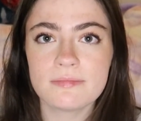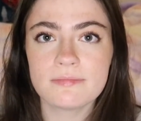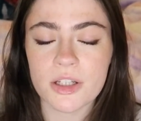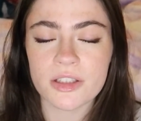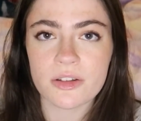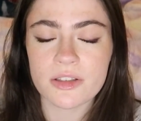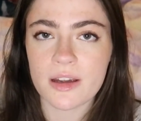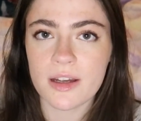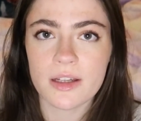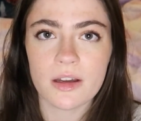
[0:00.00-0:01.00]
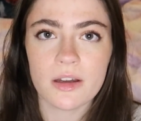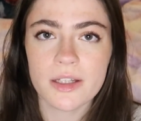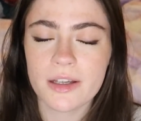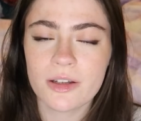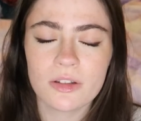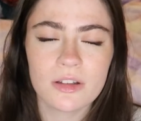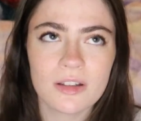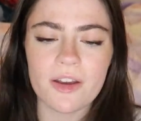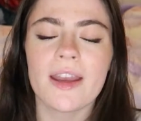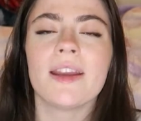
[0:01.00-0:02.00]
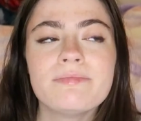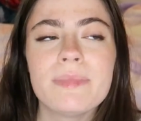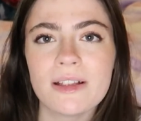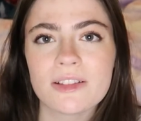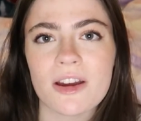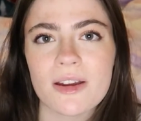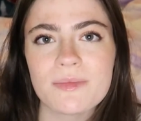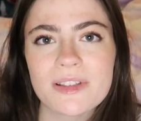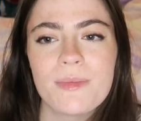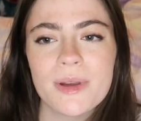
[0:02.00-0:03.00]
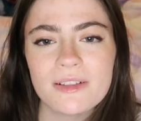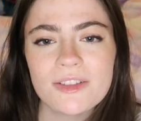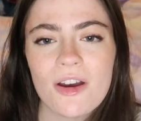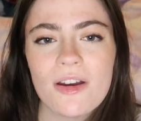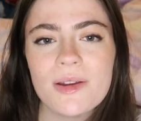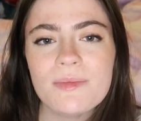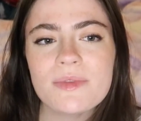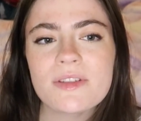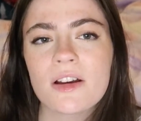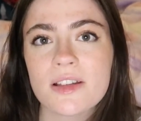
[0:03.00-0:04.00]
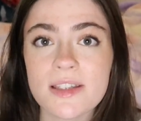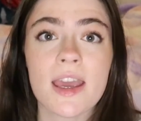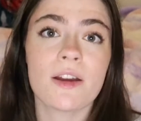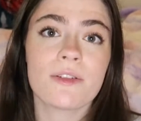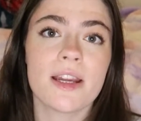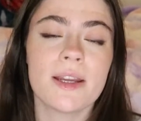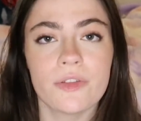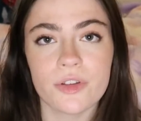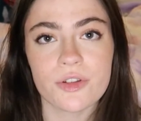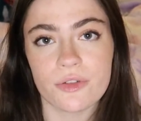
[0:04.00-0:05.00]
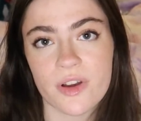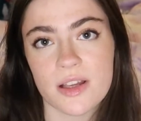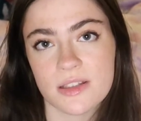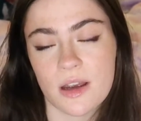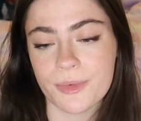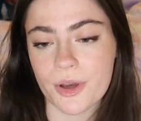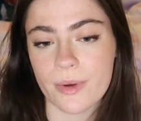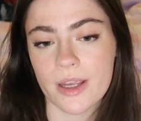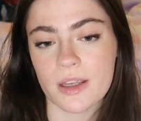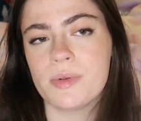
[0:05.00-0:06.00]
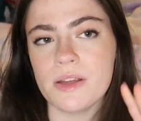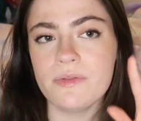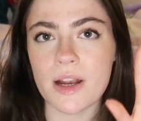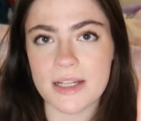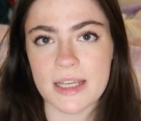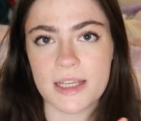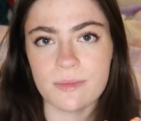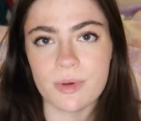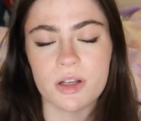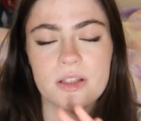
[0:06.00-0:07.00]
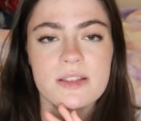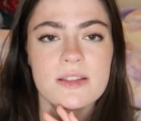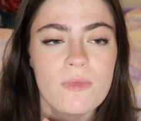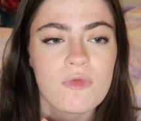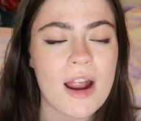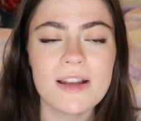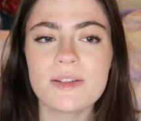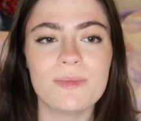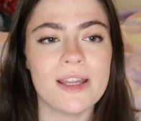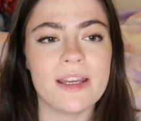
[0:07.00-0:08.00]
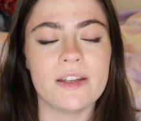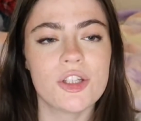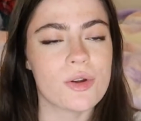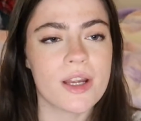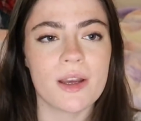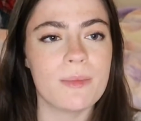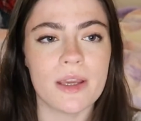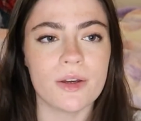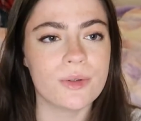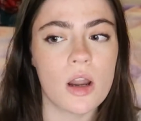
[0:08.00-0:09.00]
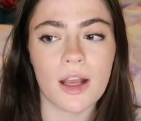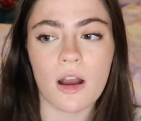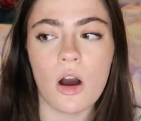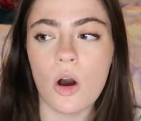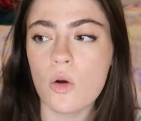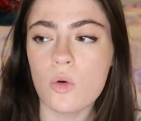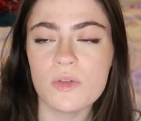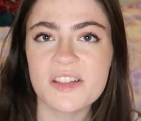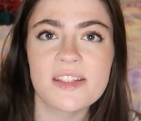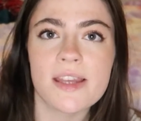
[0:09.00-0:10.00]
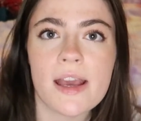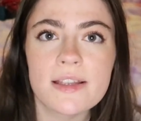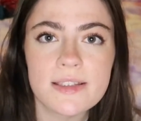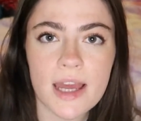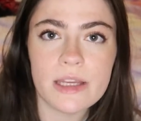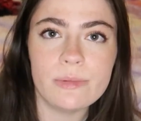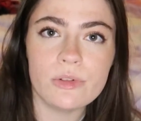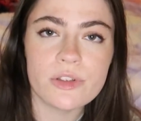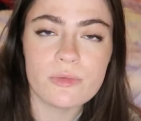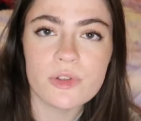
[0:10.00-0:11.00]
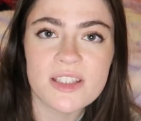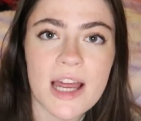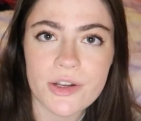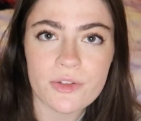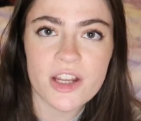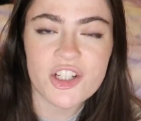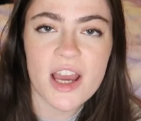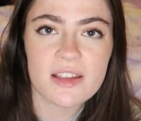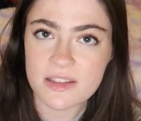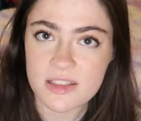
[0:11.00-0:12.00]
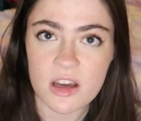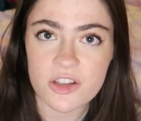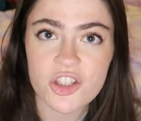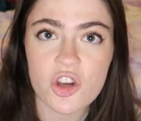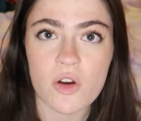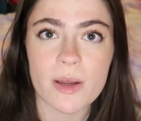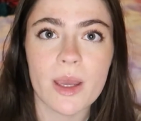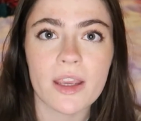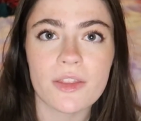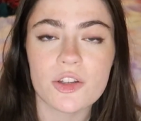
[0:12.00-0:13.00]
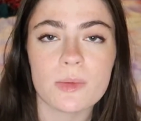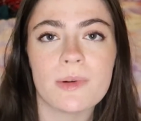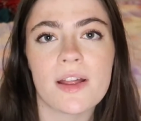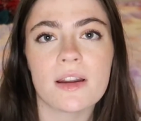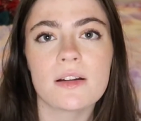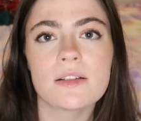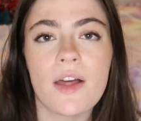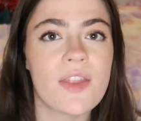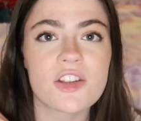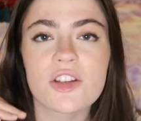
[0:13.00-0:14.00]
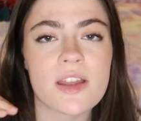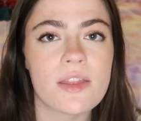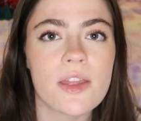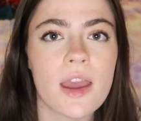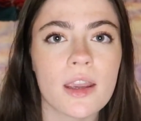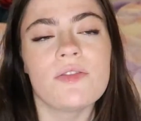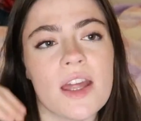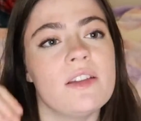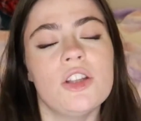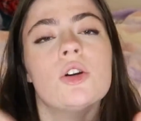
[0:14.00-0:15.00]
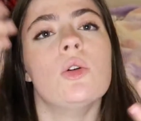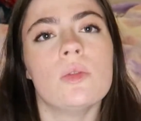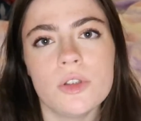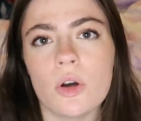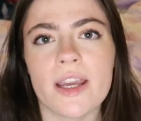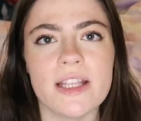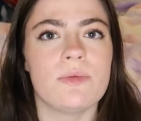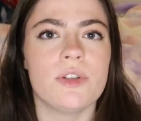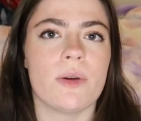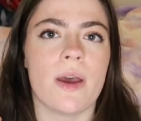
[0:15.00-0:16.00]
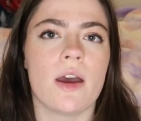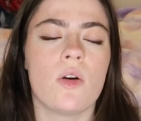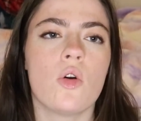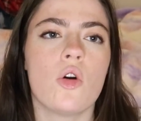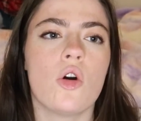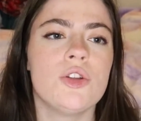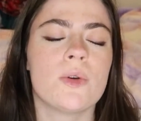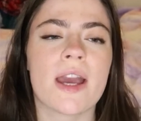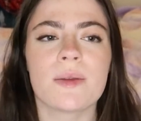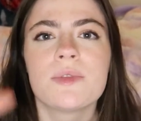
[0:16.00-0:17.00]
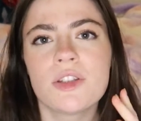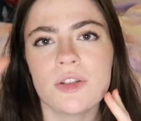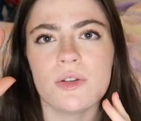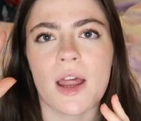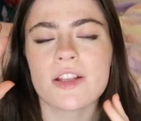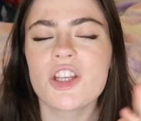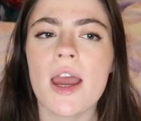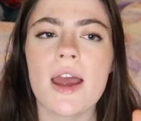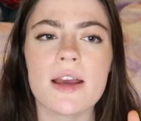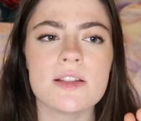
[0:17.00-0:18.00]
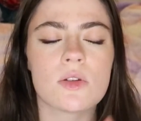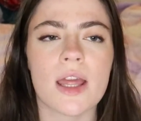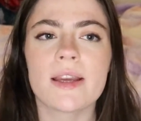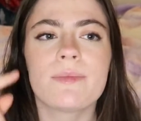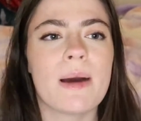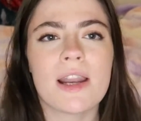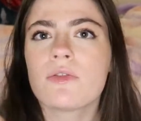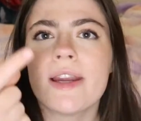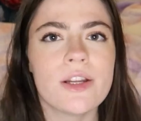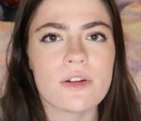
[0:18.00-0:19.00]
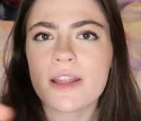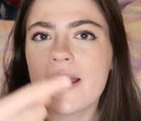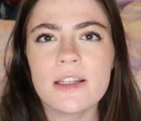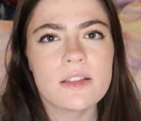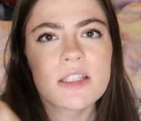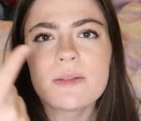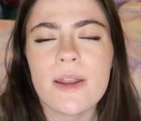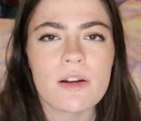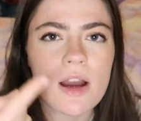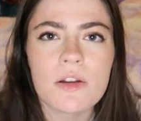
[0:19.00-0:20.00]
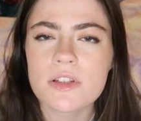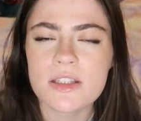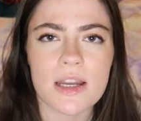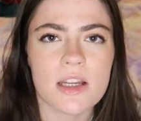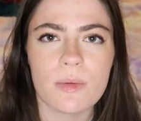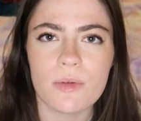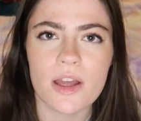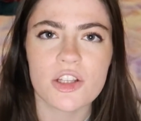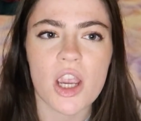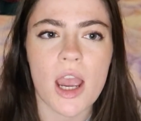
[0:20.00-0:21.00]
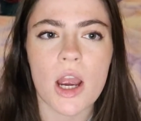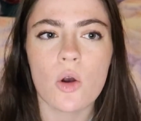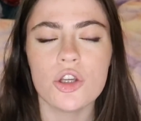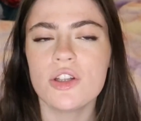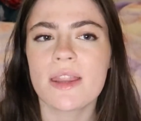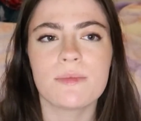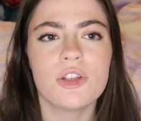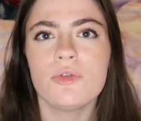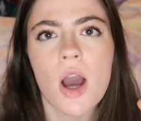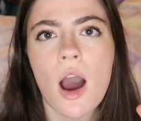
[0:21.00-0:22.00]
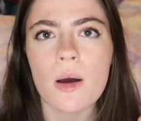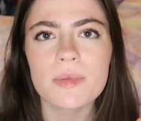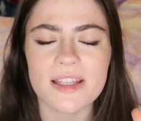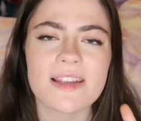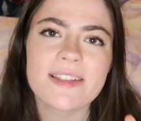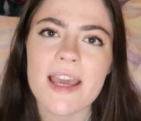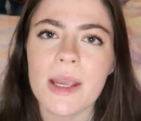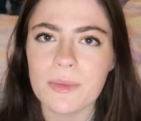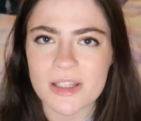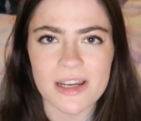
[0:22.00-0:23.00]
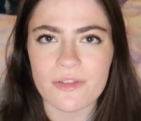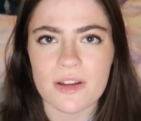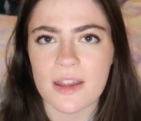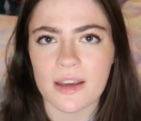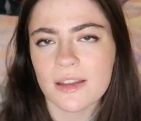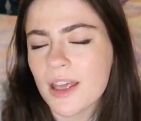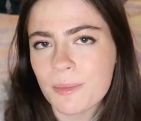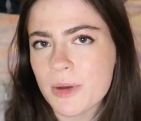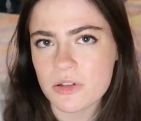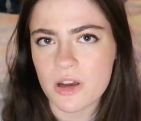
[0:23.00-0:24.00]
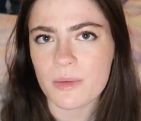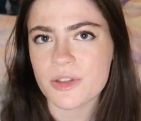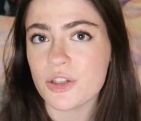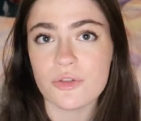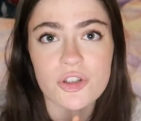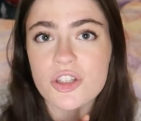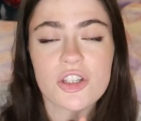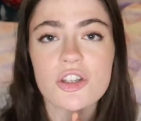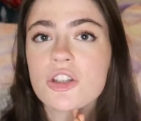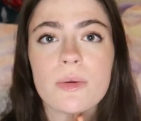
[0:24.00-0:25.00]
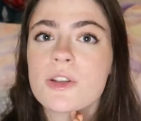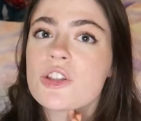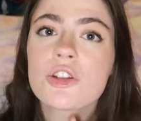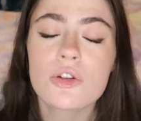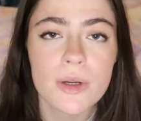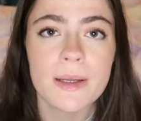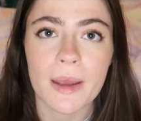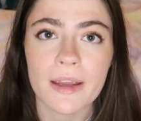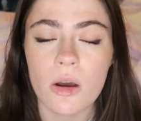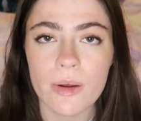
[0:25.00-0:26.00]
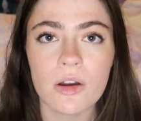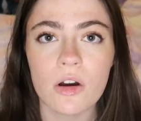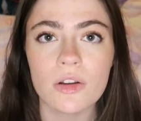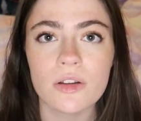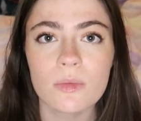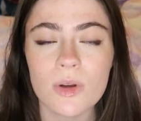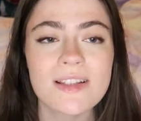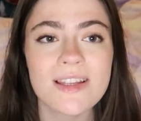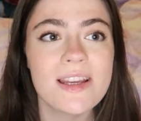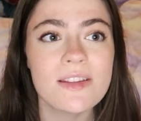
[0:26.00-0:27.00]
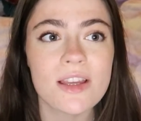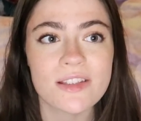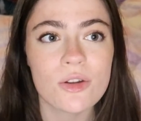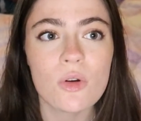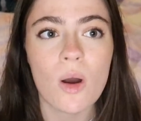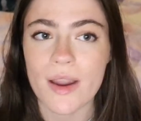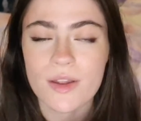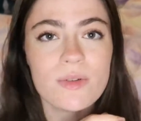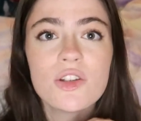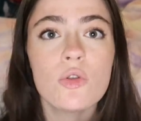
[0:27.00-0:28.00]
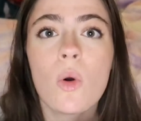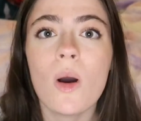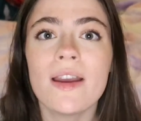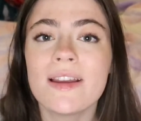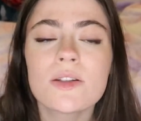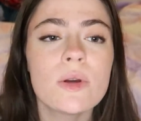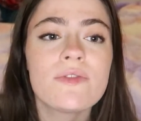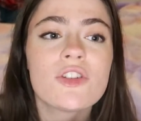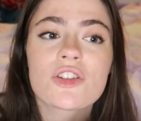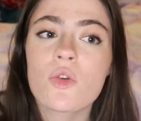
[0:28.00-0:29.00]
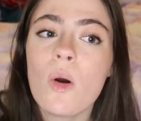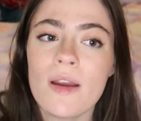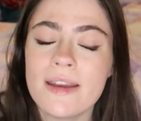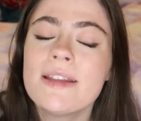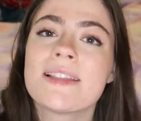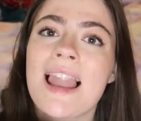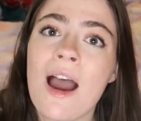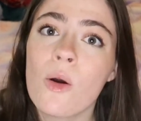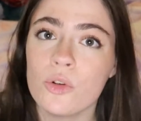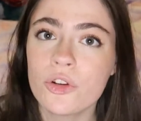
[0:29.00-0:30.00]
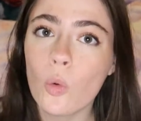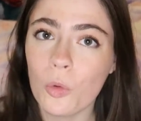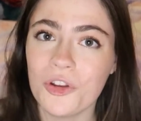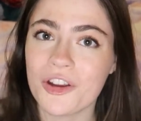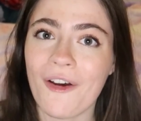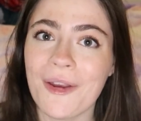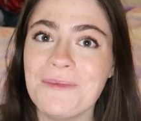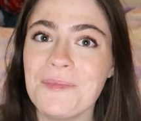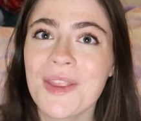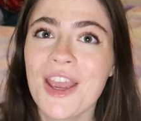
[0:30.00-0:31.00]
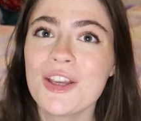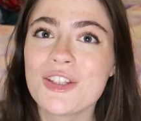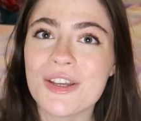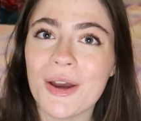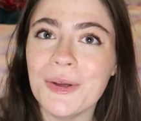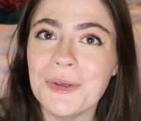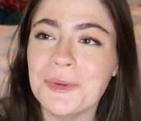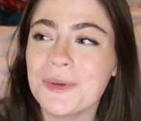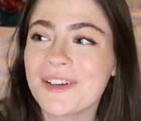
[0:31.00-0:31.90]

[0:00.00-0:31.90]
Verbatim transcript: because I was like, okay. Meal times. Meal times are scary. If it's your first time going, be ready, because randomly during a meal, like a whole six tables will stand on their chairs and start screaming at the top of their lungs, and that's just a thing. Then you'll your kids will do it, or you'll get them to do like chairs or like ballerina, and they like spin around standing up on their chair, or you get them to do cups. Like there's games and everything at meal times, and you just, there's just so much screaming going on. When I say there's no quiet, there is no quiet. It's not even just quiet, it's loud all the time. So